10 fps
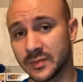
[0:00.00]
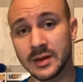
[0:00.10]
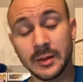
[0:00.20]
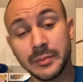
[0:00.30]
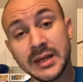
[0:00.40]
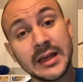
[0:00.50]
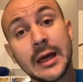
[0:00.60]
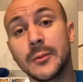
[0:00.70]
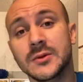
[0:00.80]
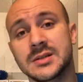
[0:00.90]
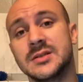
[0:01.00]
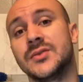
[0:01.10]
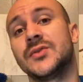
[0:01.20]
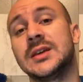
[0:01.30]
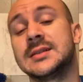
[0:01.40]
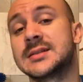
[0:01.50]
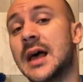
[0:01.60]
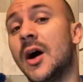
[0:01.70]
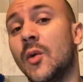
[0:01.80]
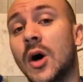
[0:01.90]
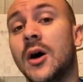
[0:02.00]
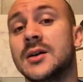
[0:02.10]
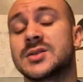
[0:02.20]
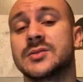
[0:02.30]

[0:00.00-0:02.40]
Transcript: being able to defeat Cell while also